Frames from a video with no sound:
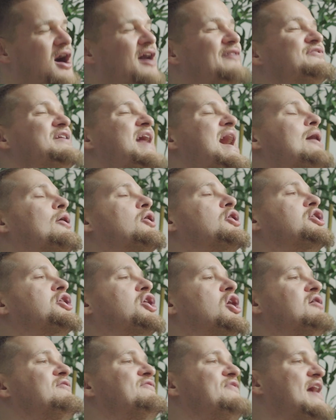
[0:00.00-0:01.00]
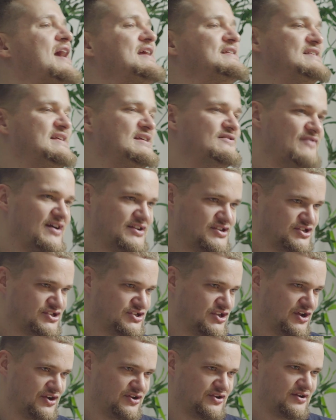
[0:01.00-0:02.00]
I've now got to go VAT
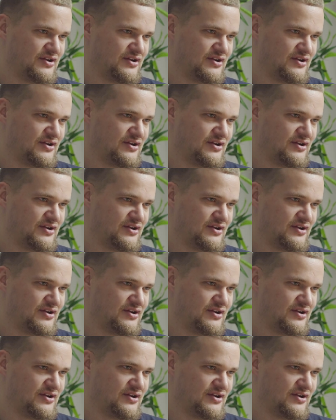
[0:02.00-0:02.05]
registered.